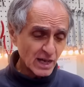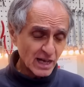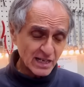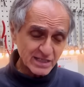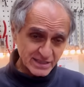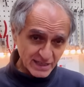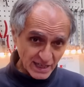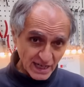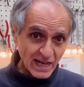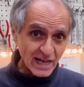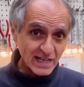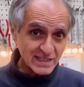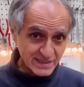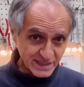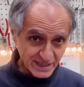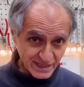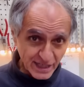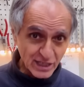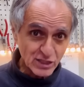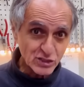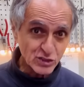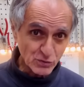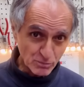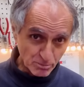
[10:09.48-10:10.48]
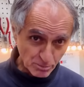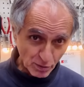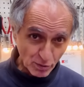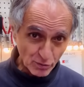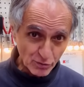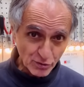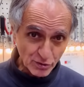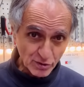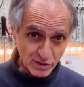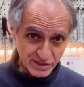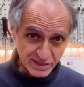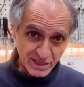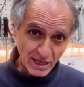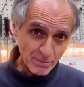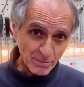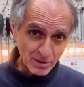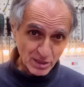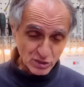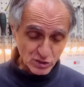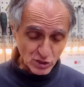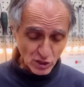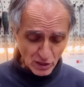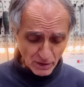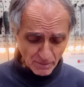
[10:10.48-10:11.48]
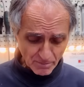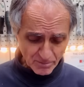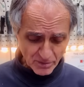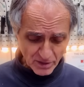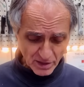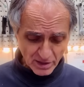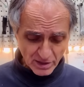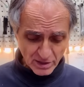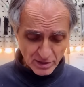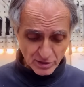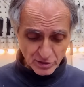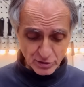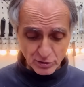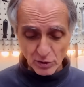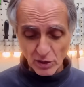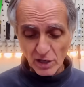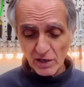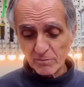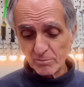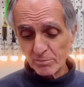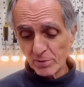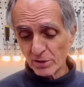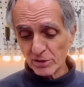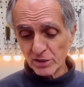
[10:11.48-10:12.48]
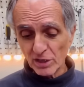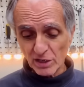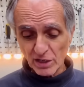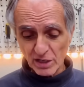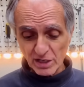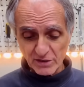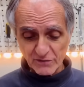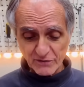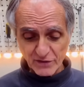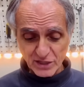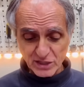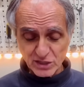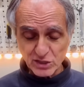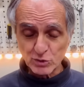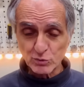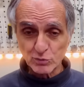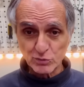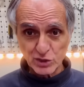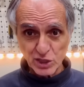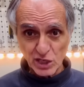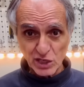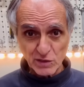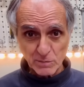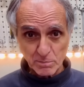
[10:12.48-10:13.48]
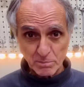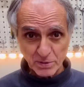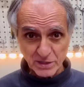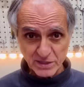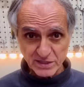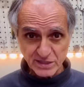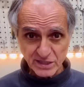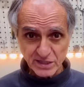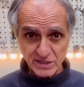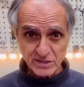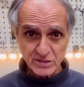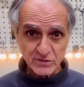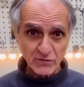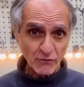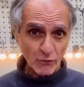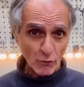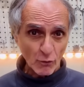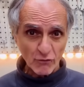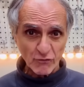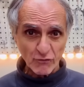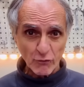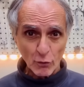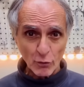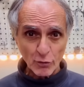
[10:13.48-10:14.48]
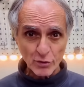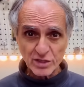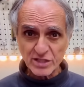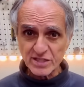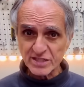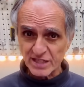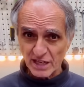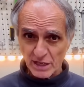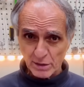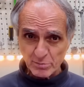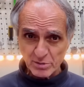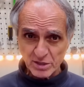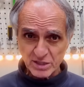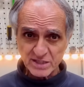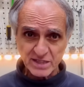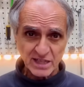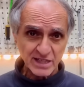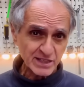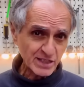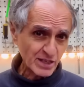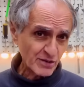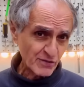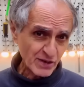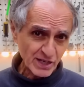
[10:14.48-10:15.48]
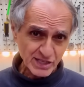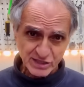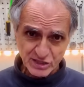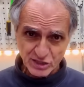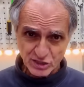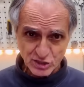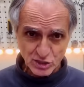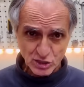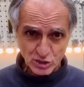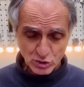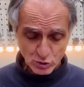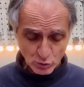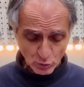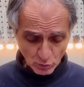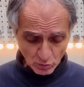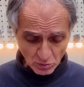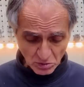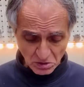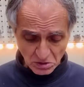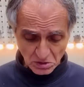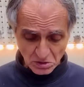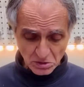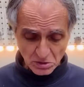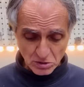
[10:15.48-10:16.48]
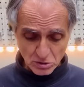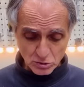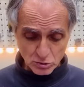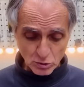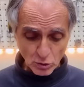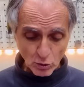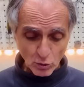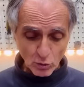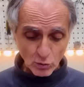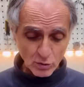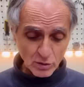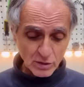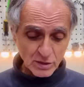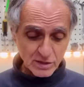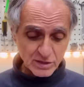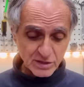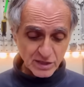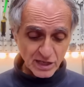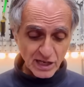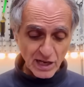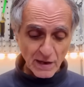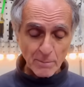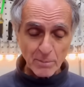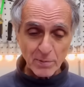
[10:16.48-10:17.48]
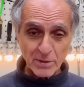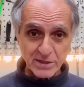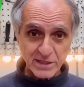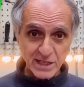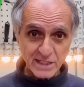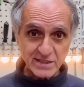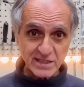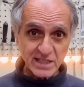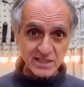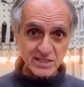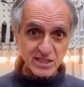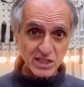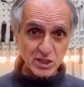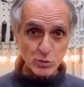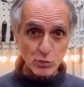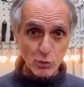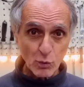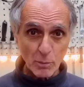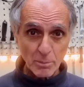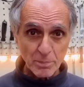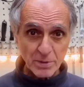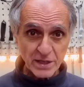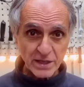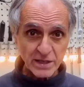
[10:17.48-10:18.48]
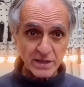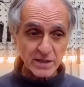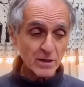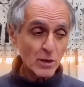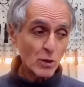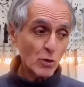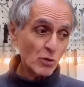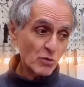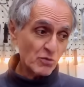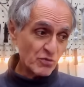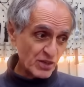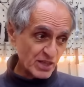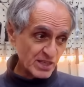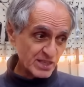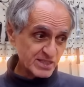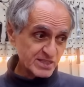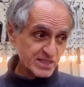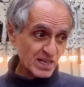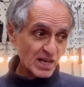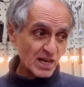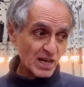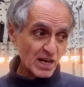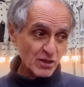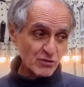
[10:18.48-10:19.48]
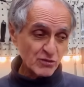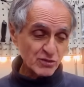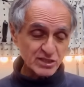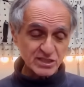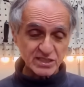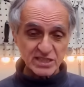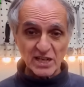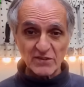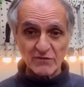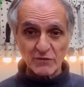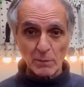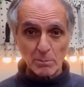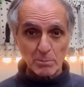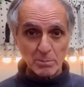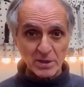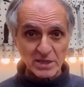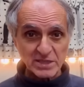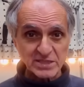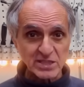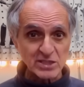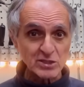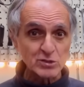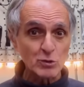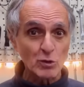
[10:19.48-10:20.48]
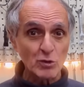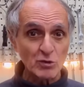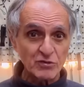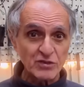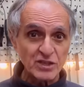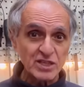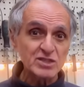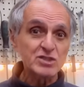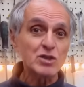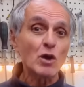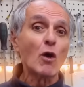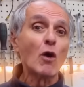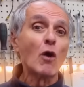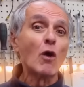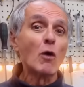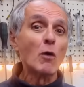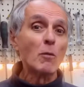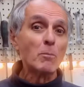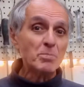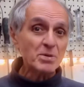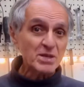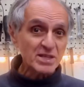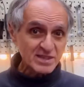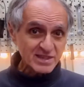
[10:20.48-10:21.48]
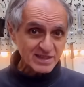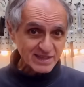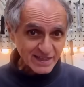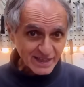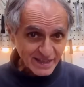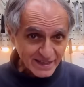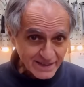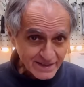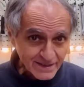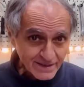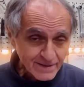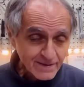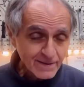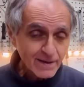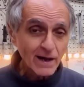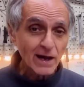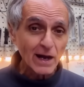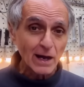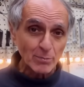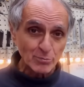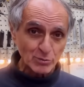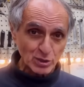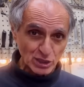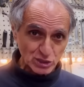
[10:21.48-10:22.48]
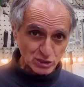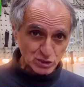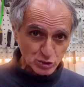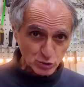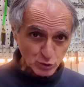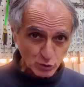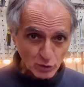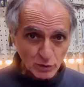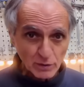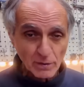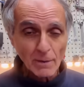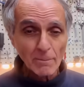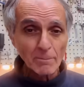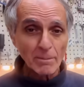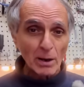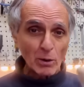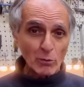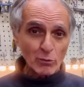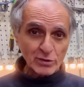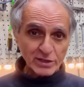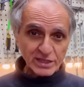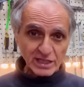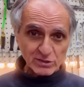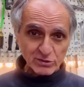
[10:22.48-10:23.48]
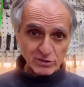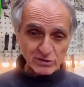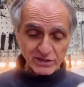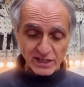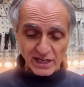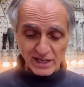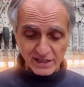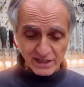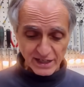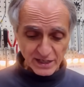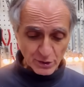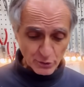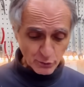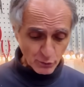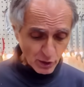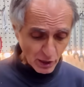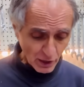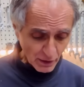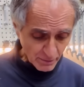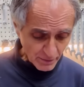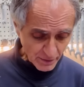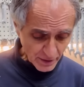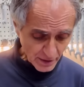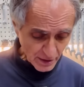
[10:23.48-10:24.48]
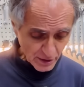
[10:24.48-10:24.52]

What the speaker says: As an engine builder, is that my job? You know, I've built a lot of engines with J pistons, 440s, Hemis. I never had this issue. So, did I predict that these will be these other 7 pistons or these all be thin? I'm not sure, but we'll get to that later on.